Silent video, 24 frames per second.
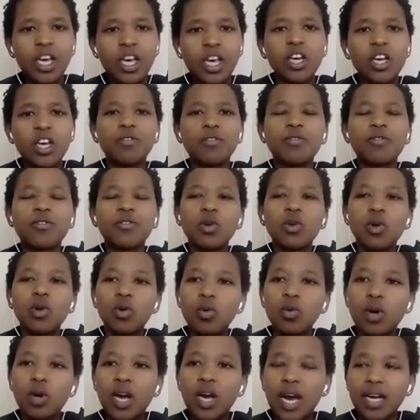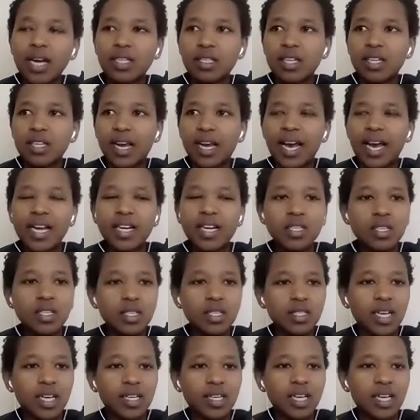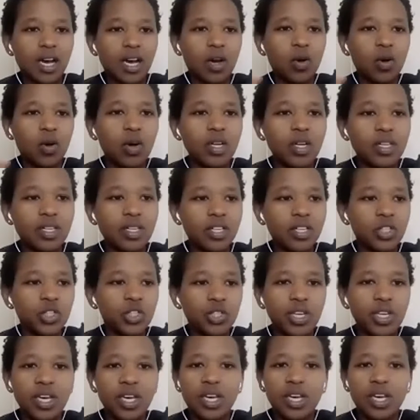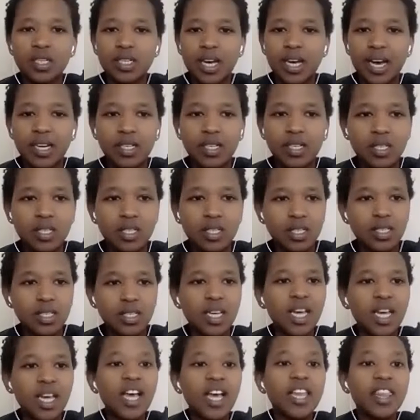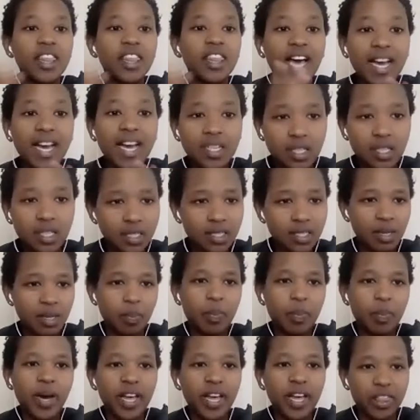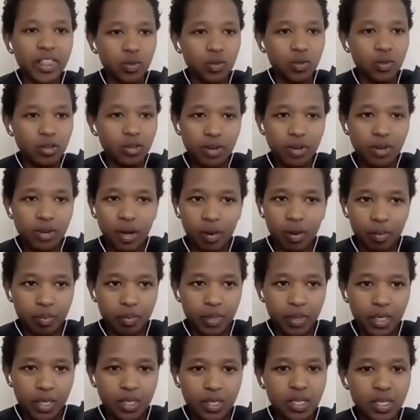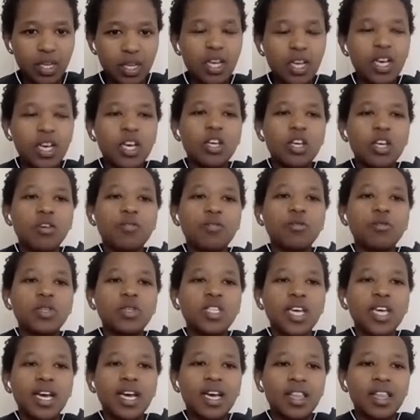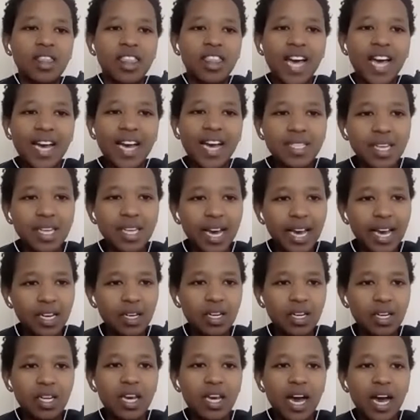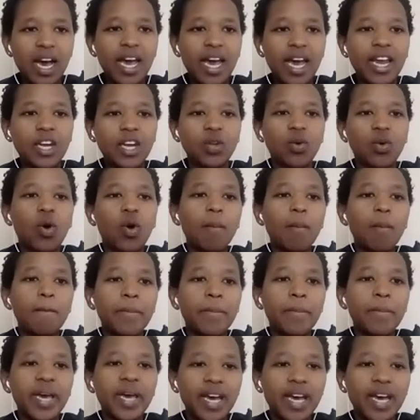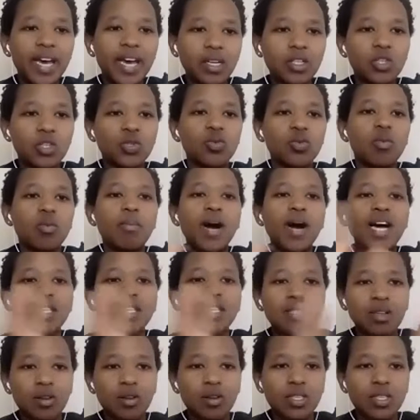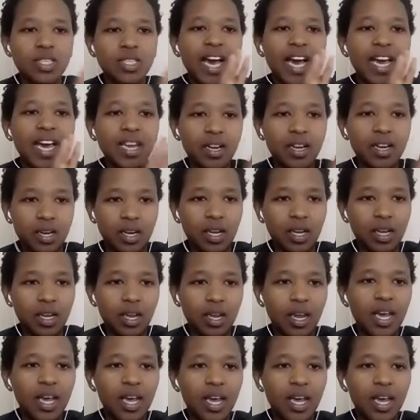If you look at the countries that are called the G8 countries, that is the path to development. If you take that idea and you compare it to Maslow's hierarchy